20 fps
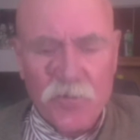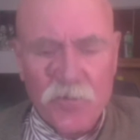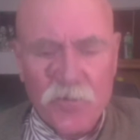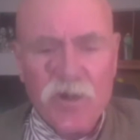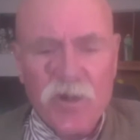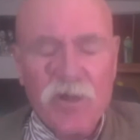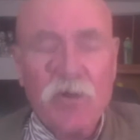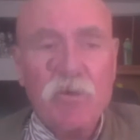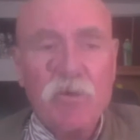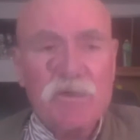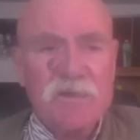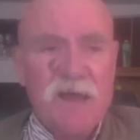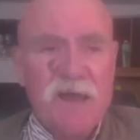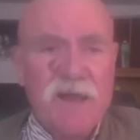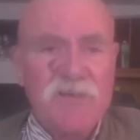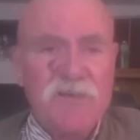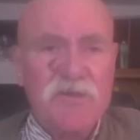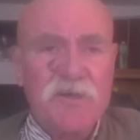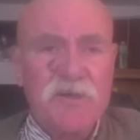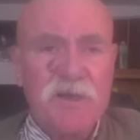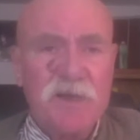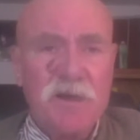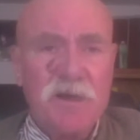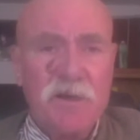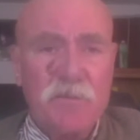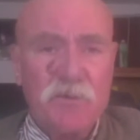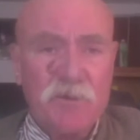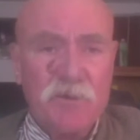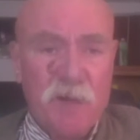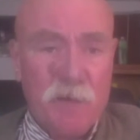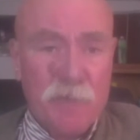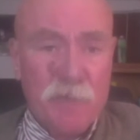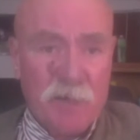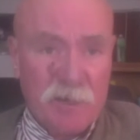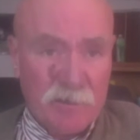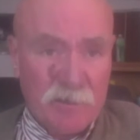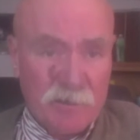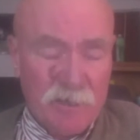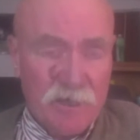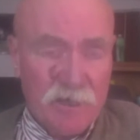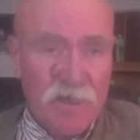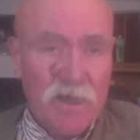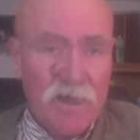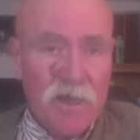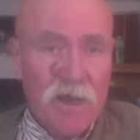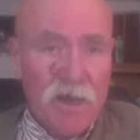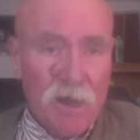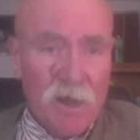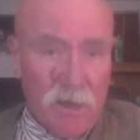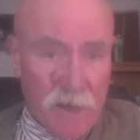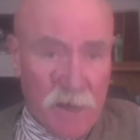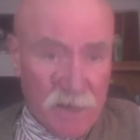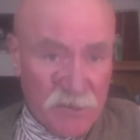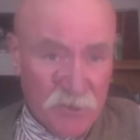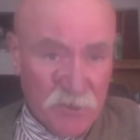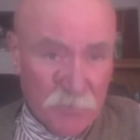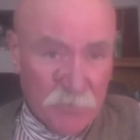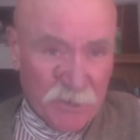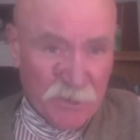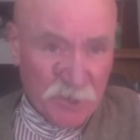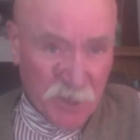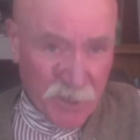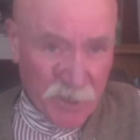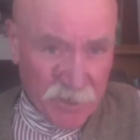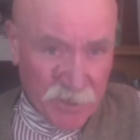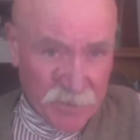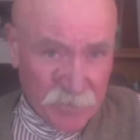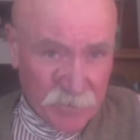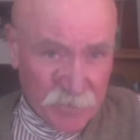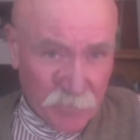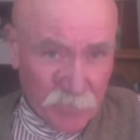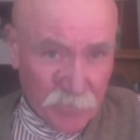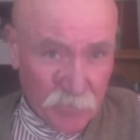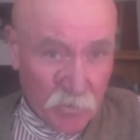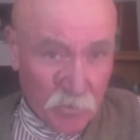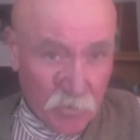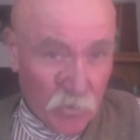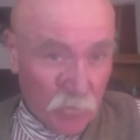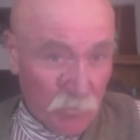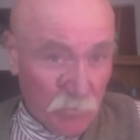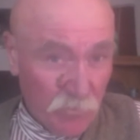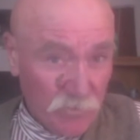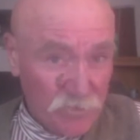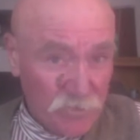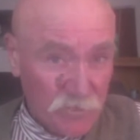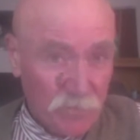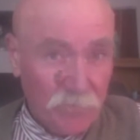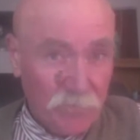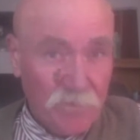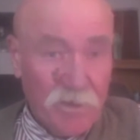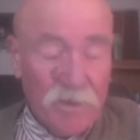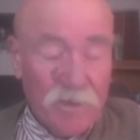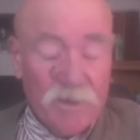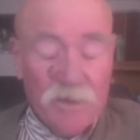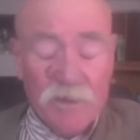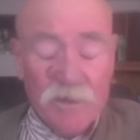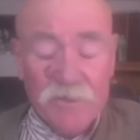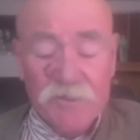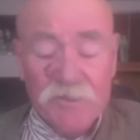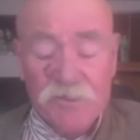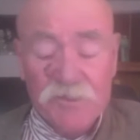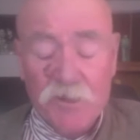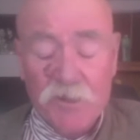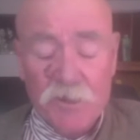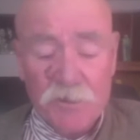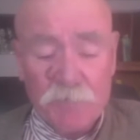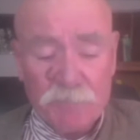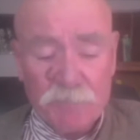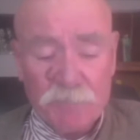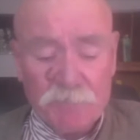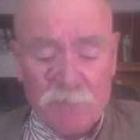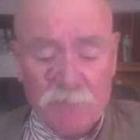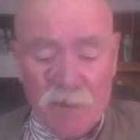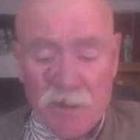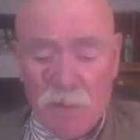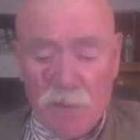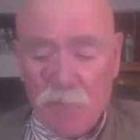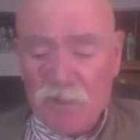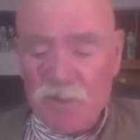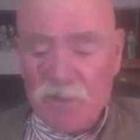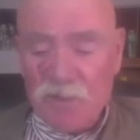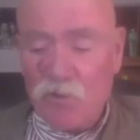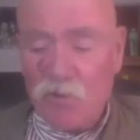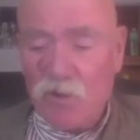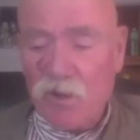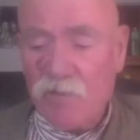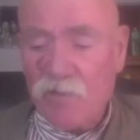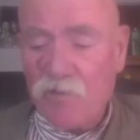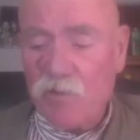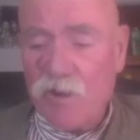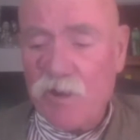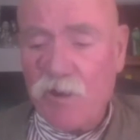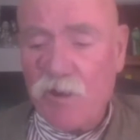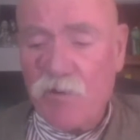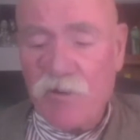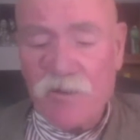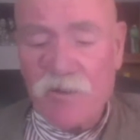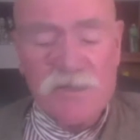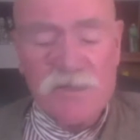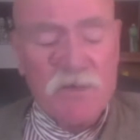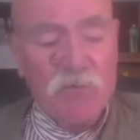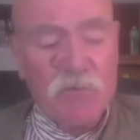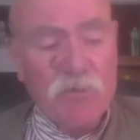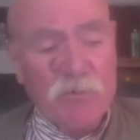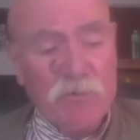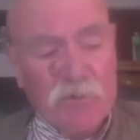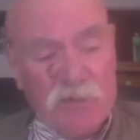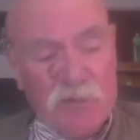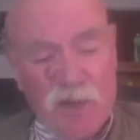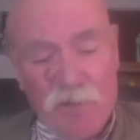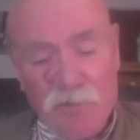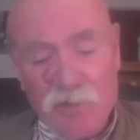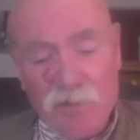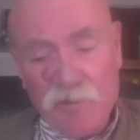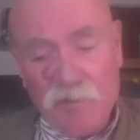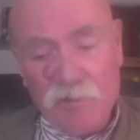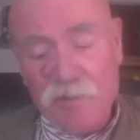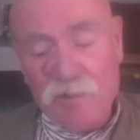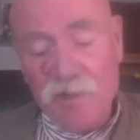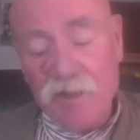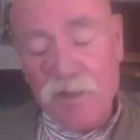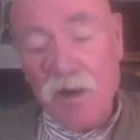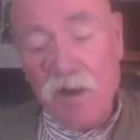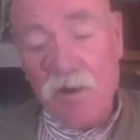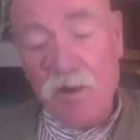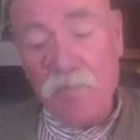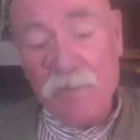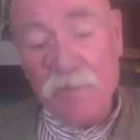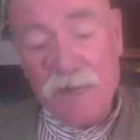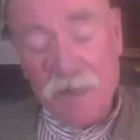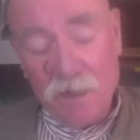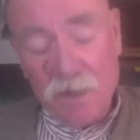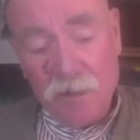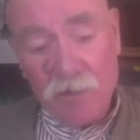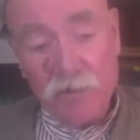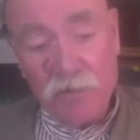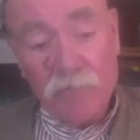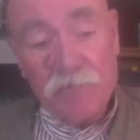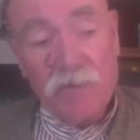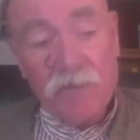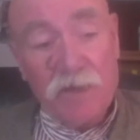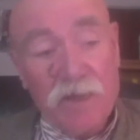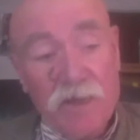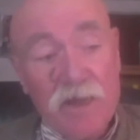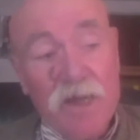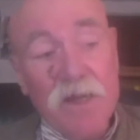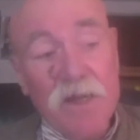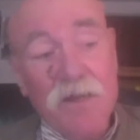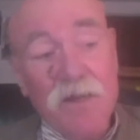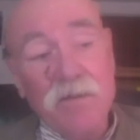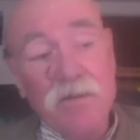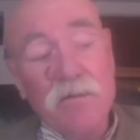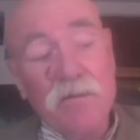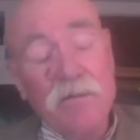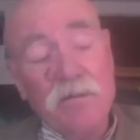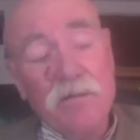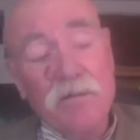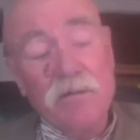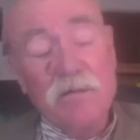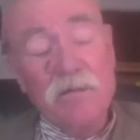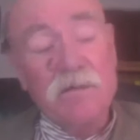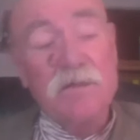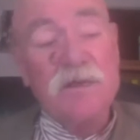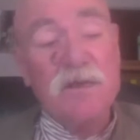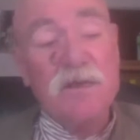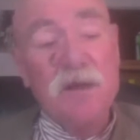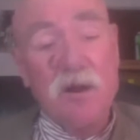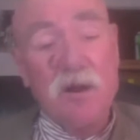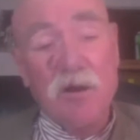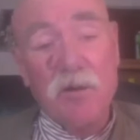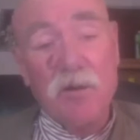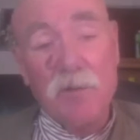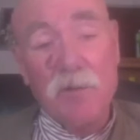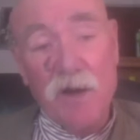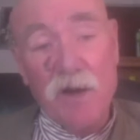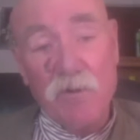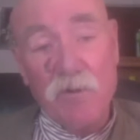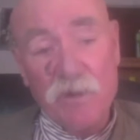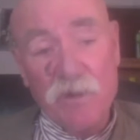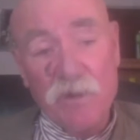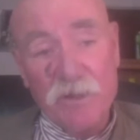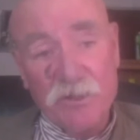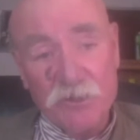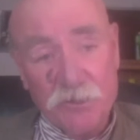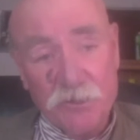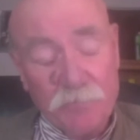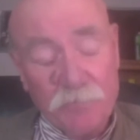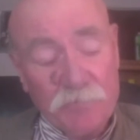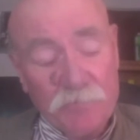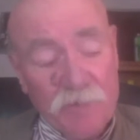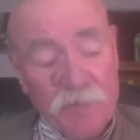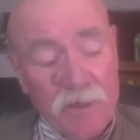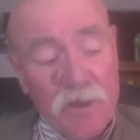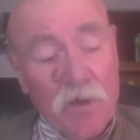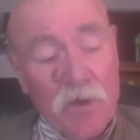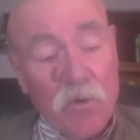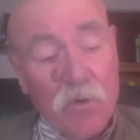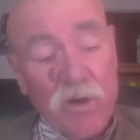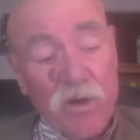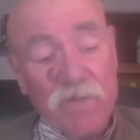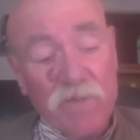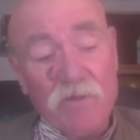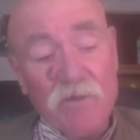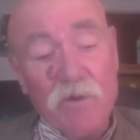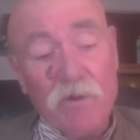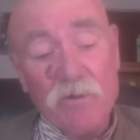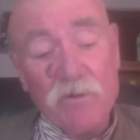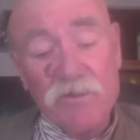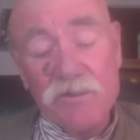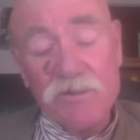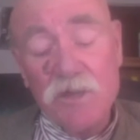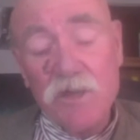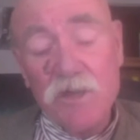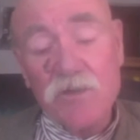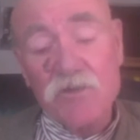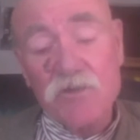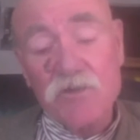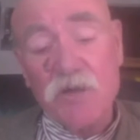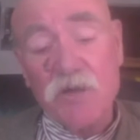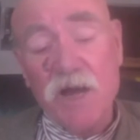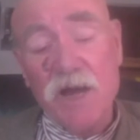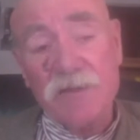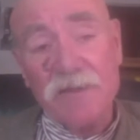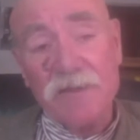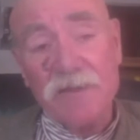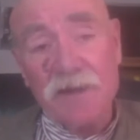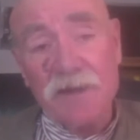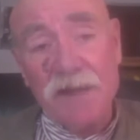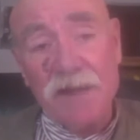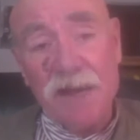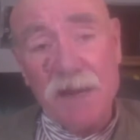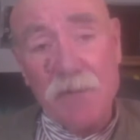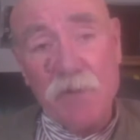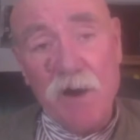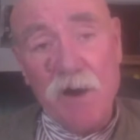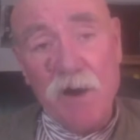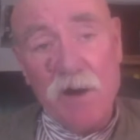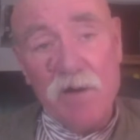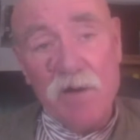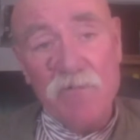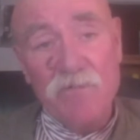was actually predominantly Azerbaijani or Muslim city. But there were other areas that were predominantly Armenian in the Karabakh region. One of those took on the name of